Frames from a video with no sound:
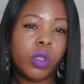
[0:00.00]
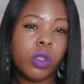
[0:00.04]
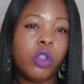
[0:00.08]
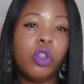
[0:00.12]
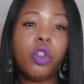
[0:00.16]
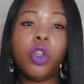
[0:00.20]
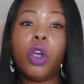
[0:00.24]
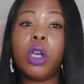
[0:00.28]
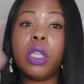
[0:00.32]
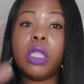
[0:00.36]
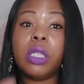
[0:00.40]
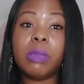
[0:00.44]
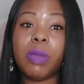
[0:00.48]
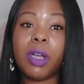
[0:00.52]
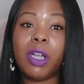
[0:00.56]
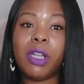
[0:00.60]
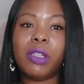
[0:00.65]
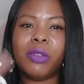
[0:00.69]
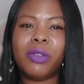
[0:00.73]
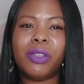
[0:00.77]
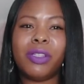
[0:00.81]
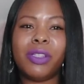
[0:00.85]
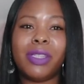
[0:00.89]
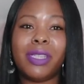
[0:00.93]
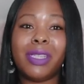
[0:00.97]
not as much,
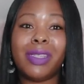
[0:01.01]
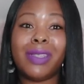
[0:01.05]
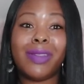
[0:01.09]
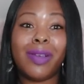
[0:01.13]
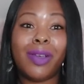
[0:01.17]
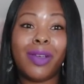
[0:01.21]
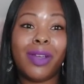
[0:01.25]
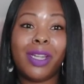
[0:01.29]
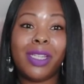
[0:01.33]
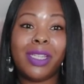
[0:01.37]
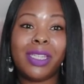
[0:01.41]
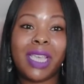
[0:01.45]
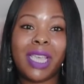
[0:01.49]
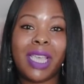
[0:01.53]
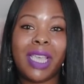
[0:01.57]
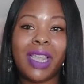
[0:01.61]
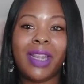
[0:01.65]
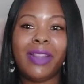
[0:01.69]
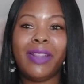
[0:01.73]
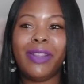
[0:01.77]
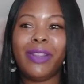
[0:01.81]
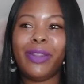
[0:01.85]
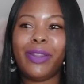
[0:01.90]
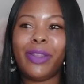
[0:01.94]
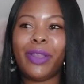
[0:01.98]
because it's a holiday
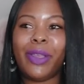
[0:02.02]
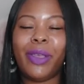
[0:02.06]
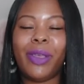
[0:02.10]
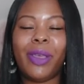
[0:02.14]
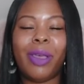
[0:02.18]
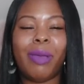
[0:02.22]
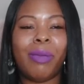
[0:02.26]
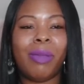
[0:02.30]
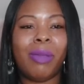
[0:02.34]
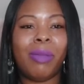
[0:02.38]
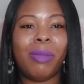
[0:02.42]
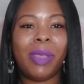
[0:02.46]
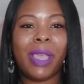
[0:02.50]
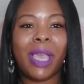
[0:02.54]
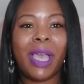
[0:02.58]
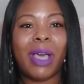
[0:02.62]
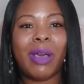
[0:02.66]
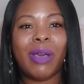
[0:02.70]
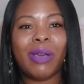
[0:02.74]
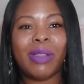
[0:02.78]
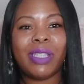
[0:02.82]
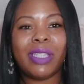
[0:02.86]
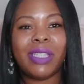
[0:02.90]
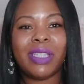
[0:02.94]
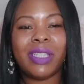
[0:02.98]
and, you know, I'm going to be
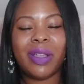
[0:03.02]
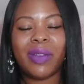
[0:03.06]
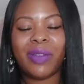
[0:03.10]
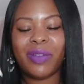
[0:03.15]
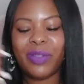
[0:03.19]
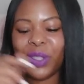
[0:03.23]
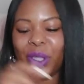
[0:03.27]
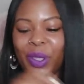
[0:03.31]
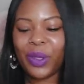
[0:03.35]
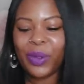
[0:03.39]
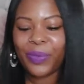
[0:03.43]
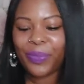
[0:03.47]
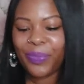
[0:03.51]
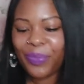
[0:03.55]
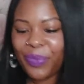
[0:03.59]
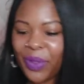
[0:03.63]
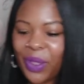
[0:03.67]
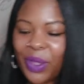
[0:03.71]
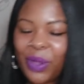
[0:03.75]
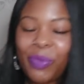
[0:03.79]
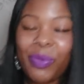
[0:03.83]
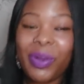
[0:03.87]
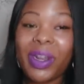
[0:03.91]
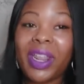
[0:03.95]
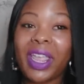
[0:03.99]
out and stuff. So
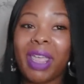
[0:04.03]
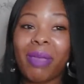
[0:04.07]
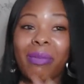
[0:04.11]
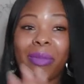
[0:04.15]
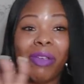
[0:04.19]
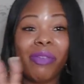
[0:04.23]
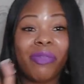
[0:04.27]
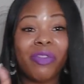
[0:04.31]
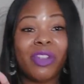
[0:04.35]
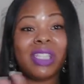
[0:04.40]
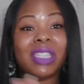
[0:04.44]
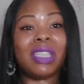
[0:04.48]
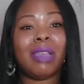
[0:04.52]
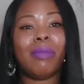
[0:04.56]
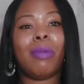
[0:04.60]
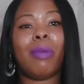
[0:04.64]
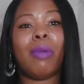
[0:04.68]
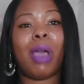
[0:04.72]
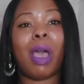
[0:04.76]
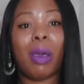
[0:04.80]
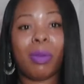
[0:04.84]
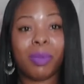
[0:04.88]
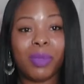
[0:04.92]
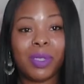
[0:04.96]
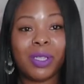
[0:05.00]
when I get my free time, I'll
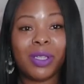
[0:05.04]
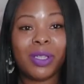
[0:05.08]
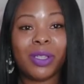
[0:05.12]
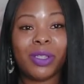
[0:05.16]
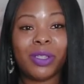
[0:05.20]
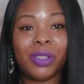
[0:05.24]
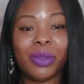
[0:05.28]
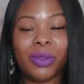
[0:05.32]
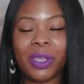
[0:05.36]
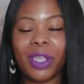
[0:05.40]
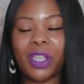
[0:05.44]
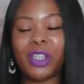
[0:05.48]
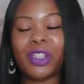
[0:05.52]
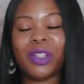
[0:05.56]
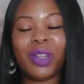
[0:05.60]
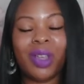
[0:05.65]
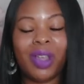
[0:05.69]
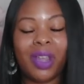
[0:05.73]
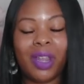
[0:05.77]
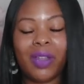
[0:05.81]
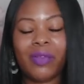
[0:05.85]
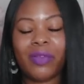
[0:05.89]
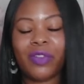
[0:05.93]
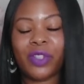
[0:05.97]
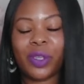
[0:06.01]
absolutely do it, because you know I
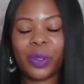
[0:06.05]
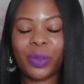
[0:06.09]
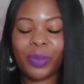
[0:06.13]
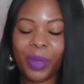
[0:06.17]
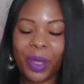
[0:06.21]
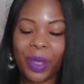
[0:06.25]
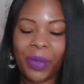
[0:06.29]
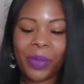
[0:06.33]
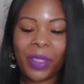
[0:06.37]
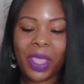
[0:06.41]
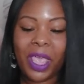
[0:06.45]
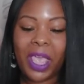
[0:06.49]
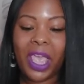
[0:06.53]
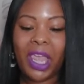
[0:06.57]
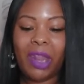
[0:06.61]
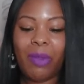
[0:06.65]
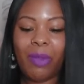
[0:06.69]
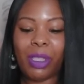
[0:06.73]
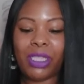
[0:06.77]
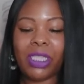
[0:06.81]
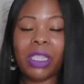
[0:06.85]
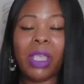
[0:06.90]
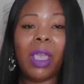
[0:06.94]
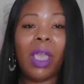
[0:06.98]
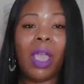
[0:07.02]
love to. But
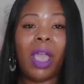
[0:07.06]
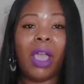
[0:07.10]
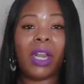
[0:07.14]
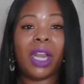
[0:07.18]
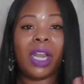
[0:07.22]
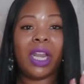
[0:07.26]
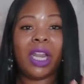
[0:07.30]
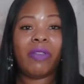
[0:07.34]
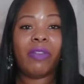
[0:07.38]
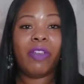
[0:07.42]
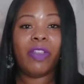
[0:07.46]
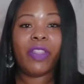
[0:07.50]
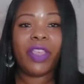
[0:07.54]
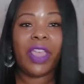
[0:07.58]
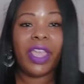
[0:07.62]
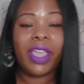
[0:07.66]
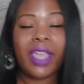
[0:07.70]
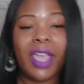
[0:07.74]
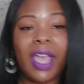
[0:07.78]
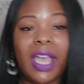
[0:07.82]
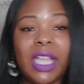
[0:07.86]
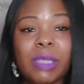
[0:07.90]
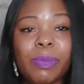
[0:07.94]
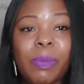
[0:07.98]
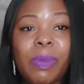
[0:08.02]
anyways, I'm going to leave it there,
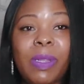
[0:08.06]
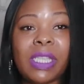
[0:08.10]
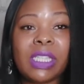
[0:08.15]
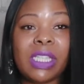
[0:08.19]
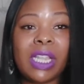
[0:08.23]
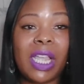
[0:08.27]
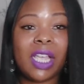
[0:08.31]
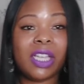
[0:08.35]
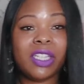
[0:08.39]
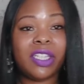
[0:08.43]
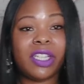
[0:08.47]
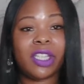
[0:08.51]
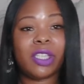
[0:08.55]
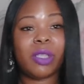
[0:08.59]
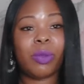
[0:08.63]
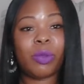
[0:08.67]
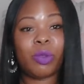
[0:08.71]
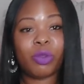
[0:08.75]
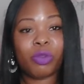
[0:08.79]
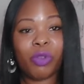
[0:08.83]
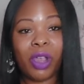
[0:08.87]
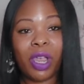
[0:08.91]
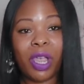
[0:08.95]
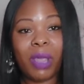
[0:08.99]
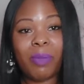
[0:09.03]
guys. Please like, share,
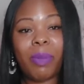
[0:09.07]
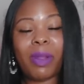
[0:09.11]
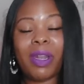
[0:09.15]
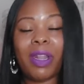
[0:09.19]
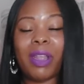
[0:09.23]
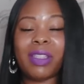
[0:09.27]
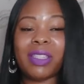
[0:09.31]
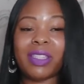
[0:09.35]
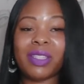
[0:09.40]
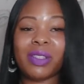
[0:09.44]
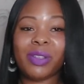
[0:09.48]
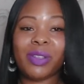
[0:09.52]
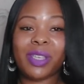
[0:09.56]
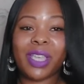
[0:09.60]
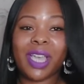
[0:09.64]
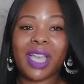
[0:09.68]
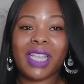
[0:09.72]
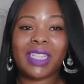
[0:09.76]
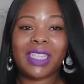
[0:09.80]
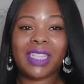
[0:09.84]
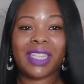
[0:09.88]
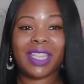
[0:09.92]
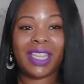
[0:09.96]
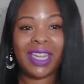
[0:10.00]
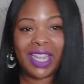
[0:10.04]
subscribe, and I'll see you
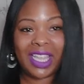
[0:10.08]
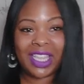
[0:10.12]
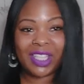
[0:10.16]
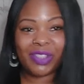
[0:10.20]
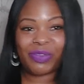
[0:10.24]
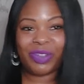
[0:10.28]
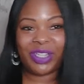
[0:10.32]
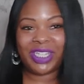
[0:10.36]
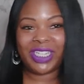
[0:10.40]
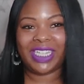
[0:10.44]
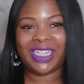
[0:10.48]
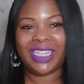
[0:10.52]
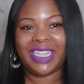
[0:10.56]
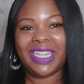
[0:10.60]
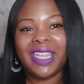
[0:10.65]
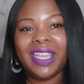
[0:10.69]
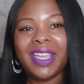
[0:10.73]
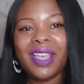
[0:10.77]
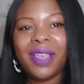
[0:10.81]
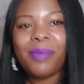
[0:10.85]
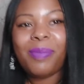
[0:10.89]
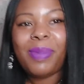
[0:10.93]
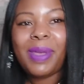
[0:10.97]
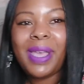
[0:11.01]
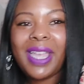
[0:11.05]
guys in your next reading.
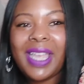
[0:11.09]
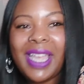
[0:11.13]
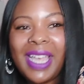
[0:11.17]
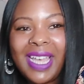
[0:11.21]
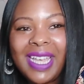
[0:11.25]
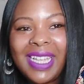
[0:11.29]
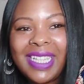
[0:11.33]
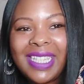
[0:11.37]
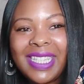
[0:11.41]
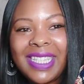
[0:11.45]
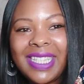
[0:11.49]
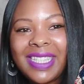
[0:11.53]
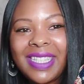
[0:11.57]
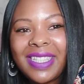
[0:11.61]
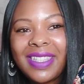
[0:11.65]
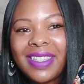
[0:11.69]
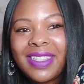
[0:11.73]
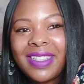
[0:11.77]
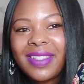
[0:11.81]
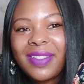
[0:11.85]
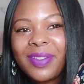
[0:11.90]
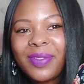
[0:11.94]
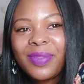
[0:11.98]
Bye, guys.